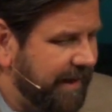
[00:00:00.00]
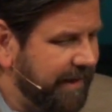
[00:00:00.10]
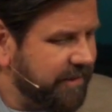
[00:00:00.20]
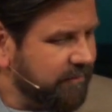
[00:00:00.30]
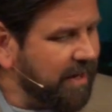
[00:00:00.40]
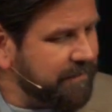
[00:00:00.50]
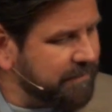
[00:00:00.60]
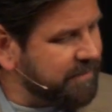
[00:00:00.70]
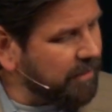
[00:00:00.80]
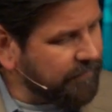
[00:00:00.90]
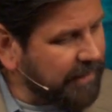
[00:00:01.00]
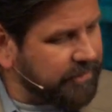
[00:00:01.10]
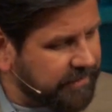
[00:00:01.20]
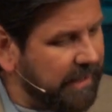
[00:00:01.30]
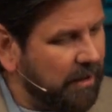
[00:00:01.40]
he describes himself, not
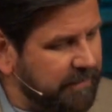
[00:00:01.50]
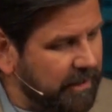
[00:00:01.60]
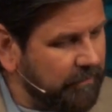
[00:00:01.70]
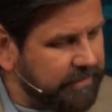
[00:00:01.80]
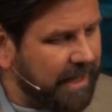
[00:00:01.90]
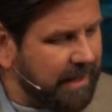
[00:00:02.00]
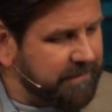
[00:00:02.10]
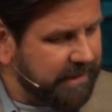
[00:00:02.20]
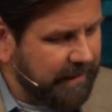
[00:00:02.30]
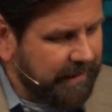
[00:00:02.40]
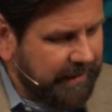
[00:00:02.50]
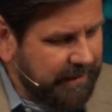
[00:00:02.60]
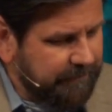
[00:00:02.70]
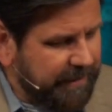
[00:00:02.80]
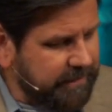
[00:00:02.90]
just there, but at other times
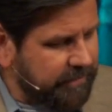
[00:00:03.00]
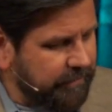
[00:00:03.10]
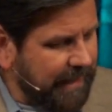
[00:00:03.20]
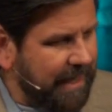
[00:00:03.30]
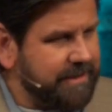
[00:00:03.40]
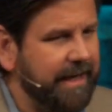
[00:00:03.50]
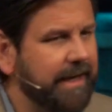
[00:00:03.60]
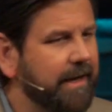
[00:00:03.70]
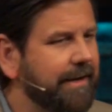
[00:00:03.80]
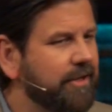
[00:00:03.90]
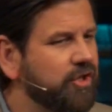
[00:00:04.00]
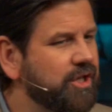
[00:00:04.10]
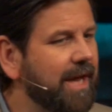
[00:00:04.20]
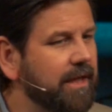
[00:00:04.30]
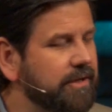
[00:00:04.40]
in the Pentateuch, as a
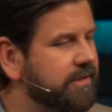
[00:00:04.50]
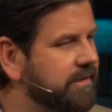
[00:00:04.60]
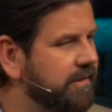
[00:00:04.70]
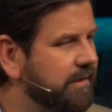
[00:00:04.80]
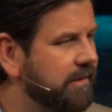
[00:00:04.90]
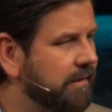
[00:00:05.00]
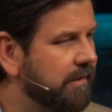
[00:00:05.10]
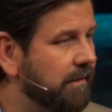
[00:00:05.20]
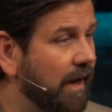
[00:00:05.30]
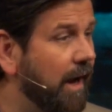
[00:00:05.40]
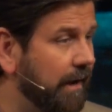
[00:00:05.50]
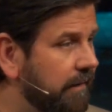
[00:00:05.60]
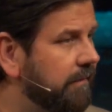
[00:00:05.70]
jealous God.